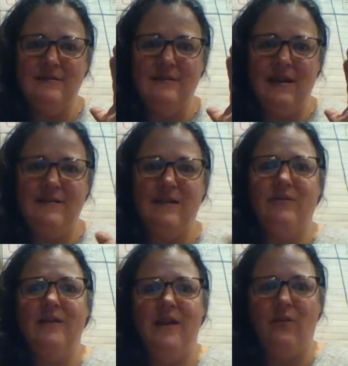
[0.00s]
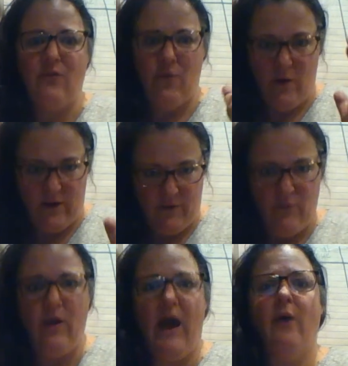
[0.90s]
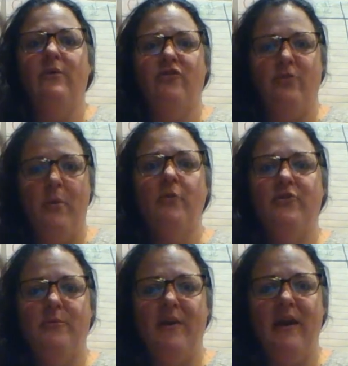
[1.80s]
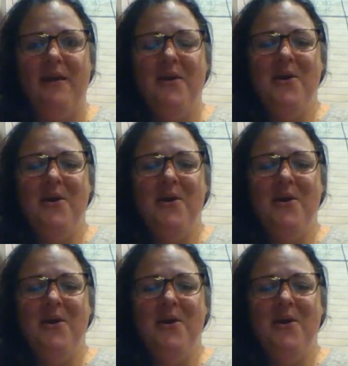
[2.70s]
takes everything for how it's supposed to be.